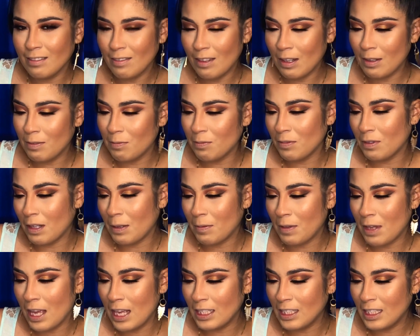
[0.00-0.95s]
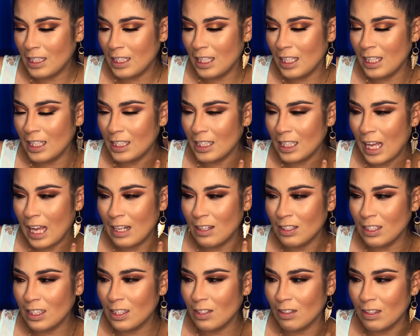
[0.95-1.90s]
I'm guessing is I
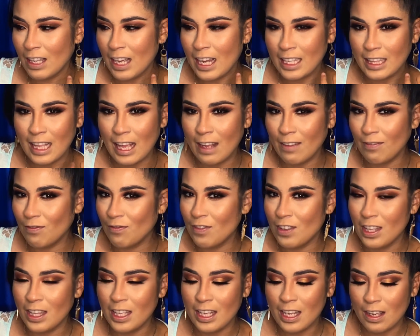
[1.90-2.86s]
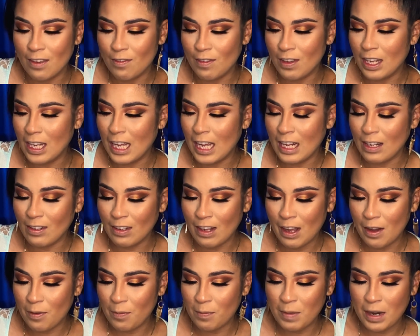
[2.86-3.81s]
just don't like that feeling of it.
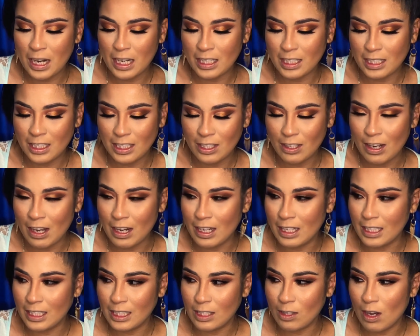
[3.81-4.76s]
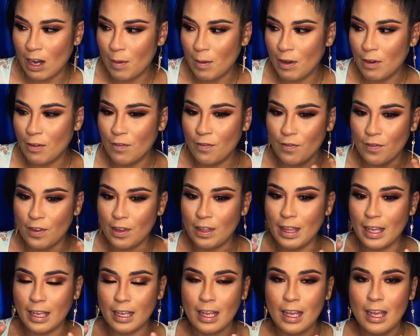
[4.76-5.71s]
I'm not sure how to describe it. I don't feel
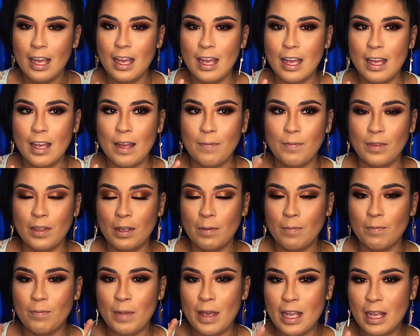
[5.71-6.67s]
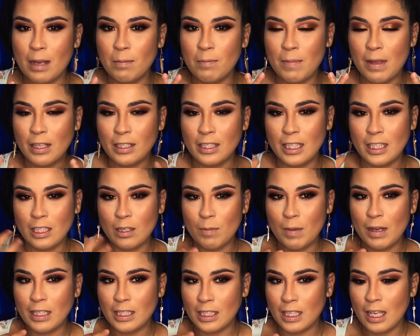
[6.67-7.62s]
like the makeup melts into
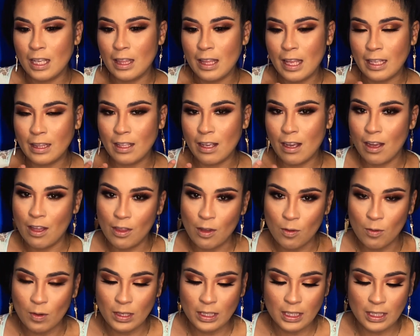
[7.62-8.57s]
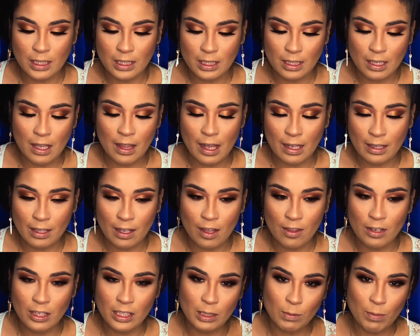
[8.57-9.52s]
my skin like the other ones, like the
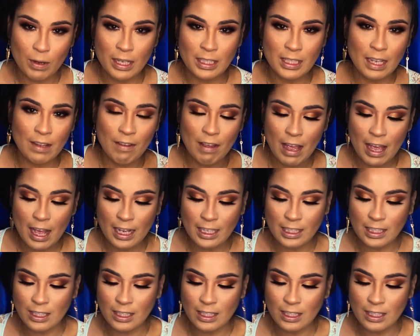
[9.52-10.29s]
other sprays I've had.